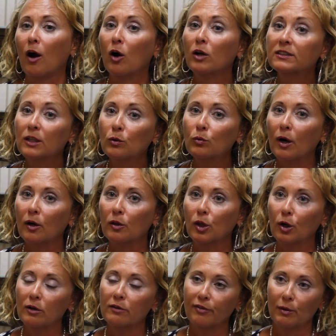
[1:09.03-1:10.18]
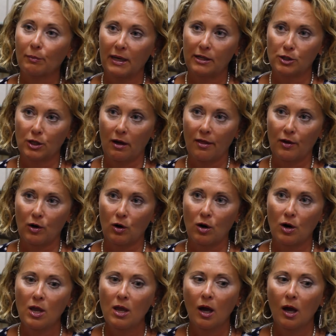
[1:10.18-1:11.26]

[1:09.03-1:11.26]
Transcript: also learn from each other,